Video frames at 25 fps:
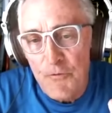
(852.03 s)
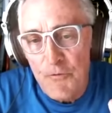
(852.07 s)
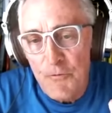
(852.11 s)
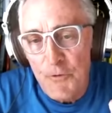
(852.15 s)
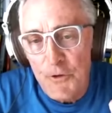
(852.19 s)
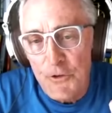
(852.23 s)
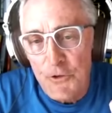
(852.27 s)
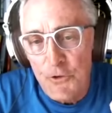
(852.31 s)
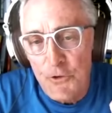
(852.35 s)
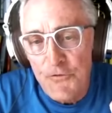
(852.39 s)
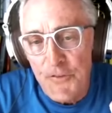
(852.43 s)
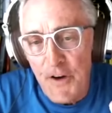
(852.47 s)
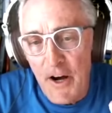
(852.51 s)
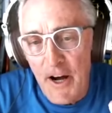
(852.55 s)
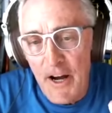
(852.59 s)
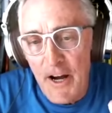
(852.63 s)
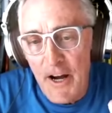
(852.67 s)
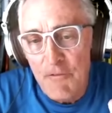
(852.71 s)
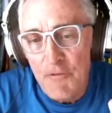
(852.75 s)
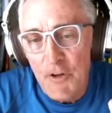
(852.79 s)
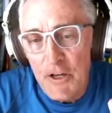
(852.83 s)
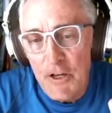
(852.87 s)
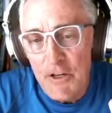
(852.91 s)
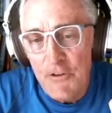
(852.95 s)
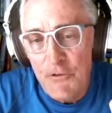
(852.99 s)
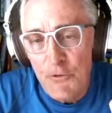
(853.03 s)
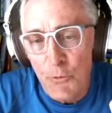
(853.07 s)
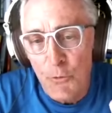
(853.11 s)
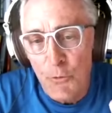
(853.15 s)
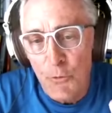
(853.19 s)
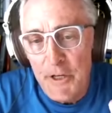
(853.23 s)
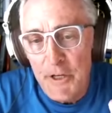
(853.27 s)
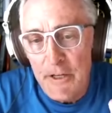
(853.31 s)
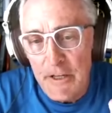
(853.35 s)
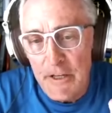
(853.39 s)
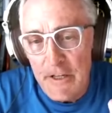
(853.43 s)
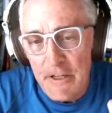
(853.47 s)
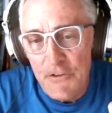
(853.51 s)
We do five days a
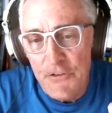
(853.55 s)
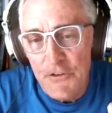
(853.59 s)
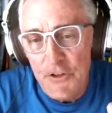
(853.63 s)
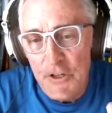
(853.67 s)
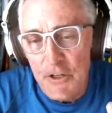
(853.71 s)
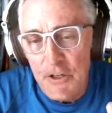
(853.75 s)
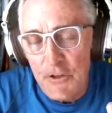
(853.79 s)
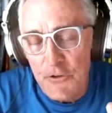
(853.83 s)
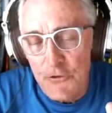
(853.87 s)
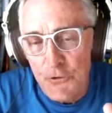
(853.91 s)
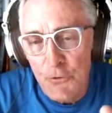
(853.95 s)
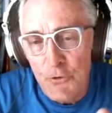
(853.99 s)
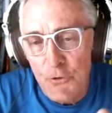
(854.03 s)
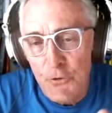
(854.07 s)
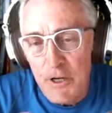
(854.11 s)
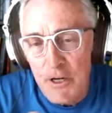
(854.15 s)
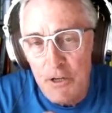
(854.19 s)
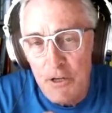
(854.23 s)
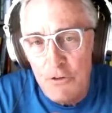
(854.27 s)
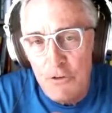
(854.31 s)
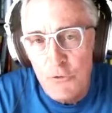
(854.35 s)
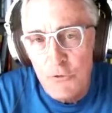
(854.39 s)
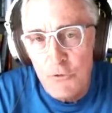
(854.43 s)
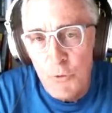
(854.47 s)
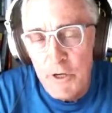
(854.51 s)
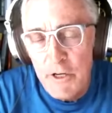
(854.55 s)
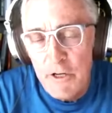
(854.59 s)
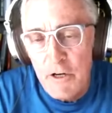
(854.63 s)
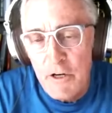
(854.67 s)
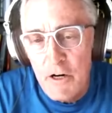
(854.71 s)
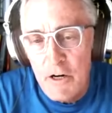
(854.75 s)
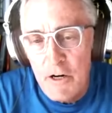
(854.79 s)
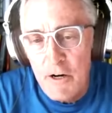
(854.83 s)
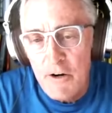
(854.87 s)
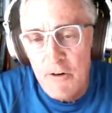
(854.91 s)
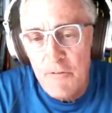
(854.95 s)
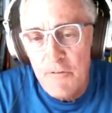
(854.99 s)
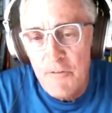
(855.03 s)
week easy and two days a week
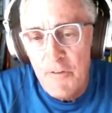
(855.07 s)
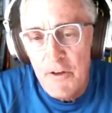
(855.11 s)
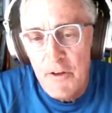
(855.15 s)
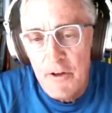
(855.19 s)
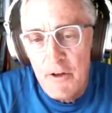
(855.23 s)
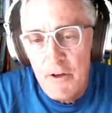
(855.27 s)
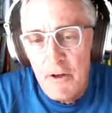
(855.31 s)
hard.